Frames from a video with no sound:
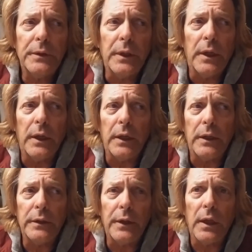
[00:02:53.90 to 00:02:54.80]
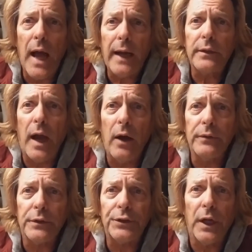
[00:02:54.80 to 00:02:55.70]
the lockdown
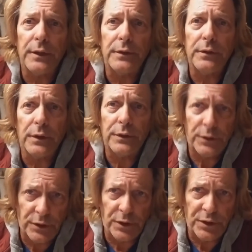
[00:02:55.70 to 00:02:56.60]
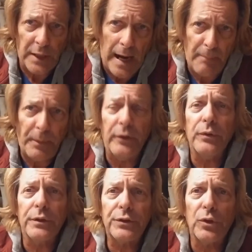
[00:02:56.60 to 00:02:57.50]
to stop. I knew
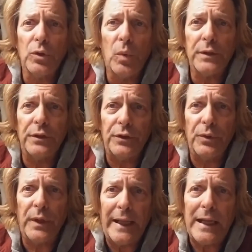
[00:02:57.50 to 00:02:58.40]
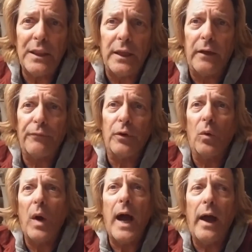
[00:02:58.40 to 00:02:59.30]
the school wasn't doing anything for a
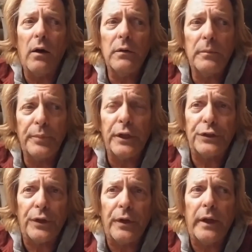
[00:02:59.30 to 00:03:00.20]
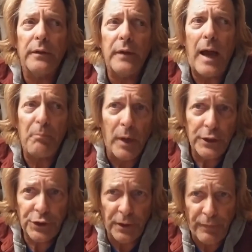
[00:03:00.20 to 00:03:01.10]
while, pretty sure, and not
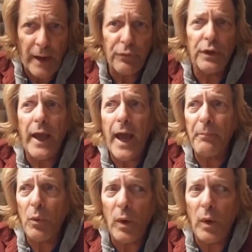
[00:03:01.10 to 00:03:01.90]
much if after that. But